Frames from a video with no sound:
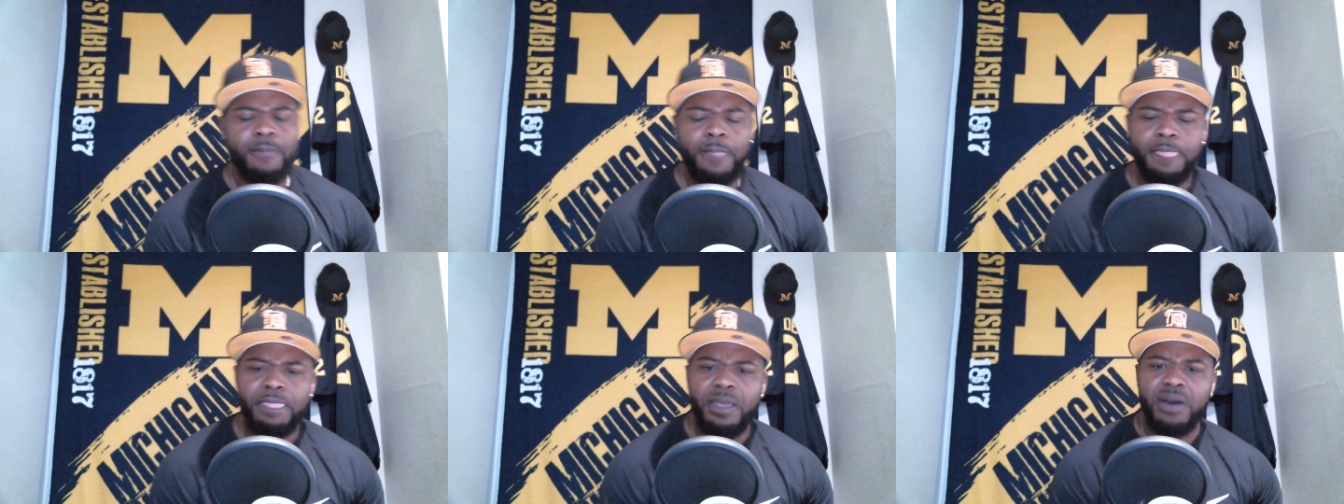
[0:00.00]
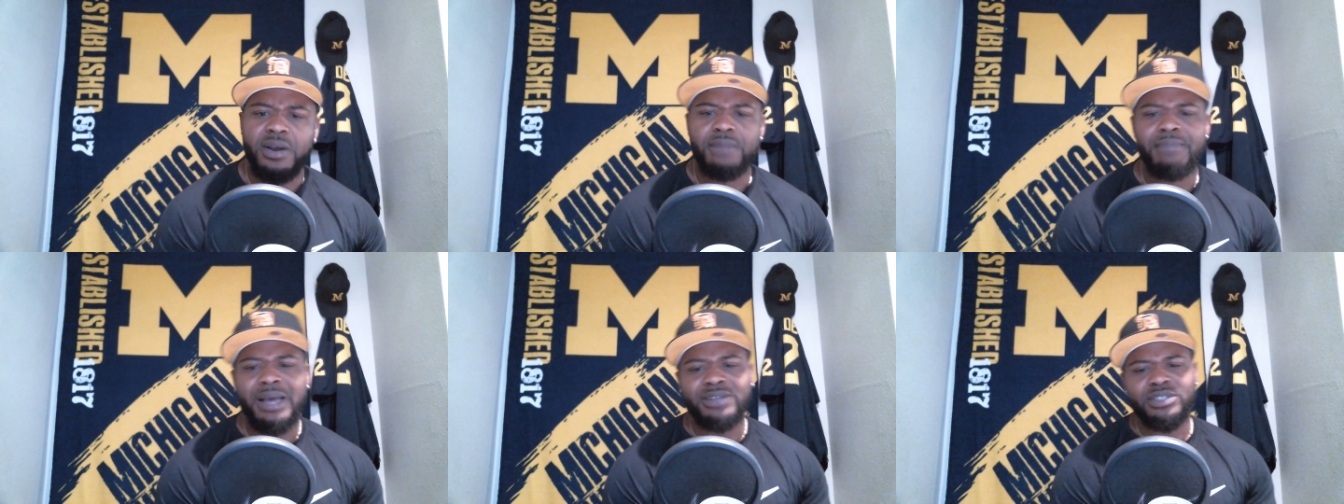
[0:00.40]

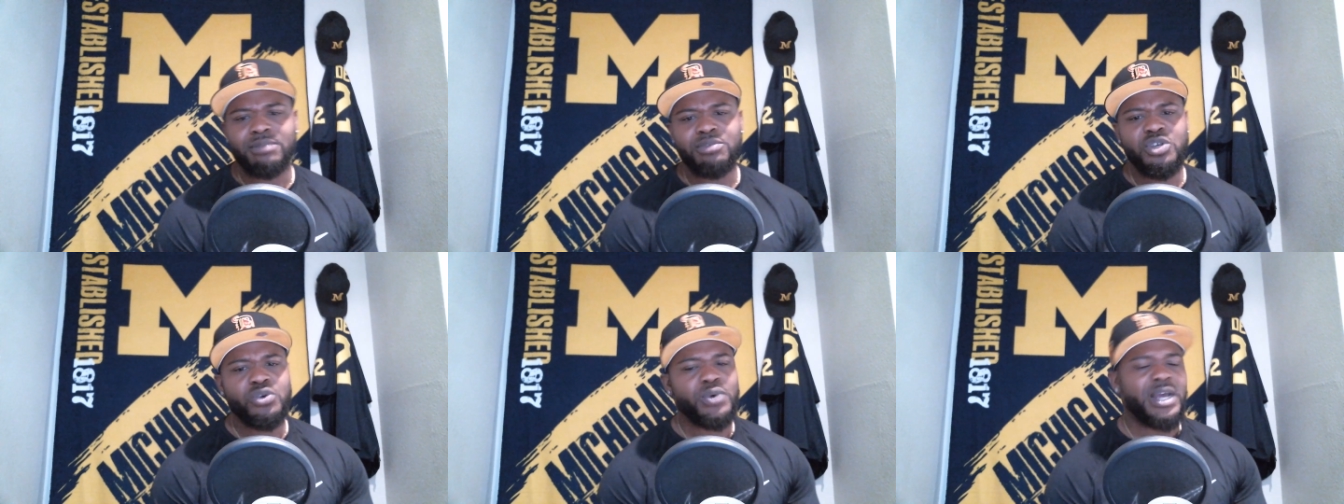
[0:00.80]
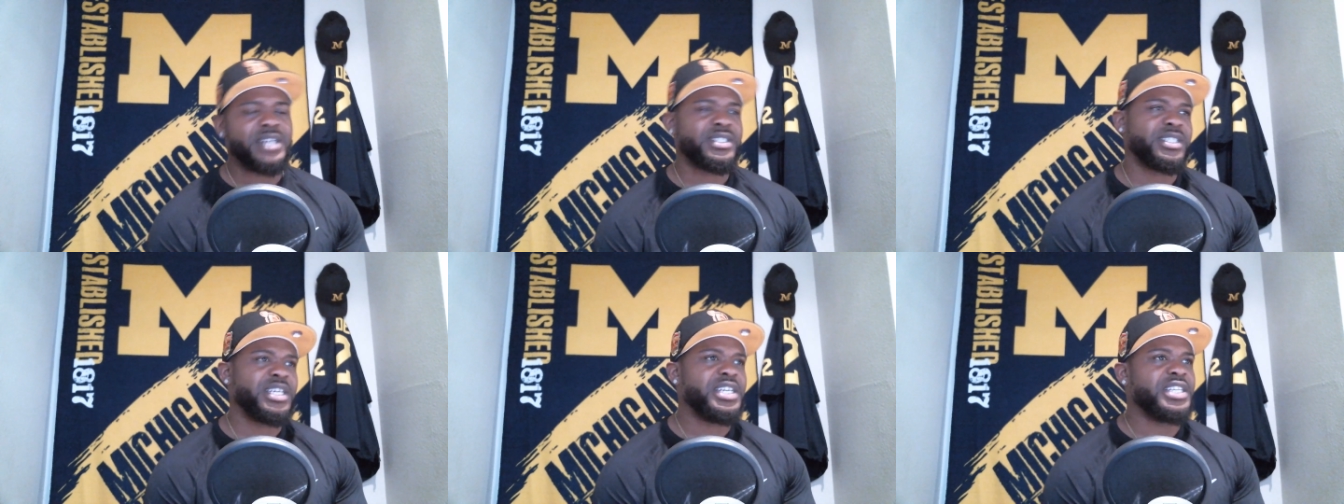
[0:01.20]
Talking about some
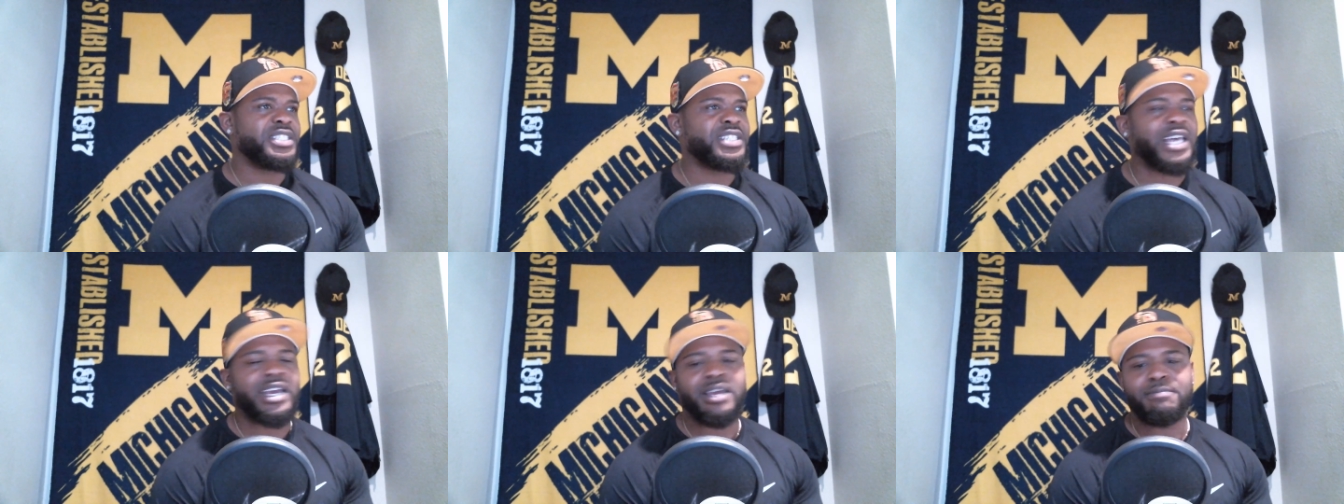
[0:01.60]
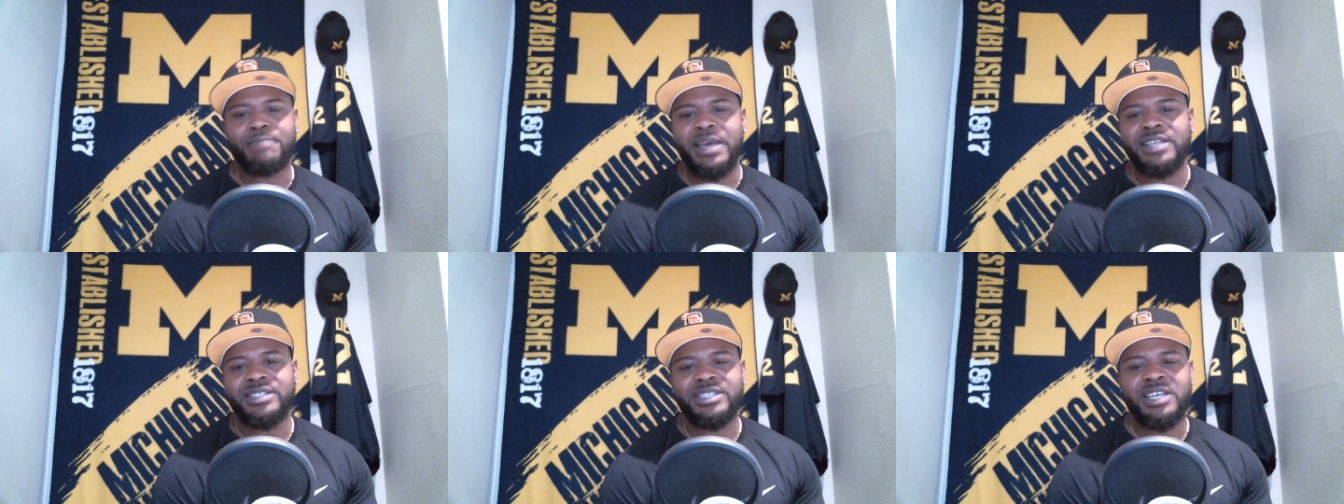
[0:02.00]
USC, the second best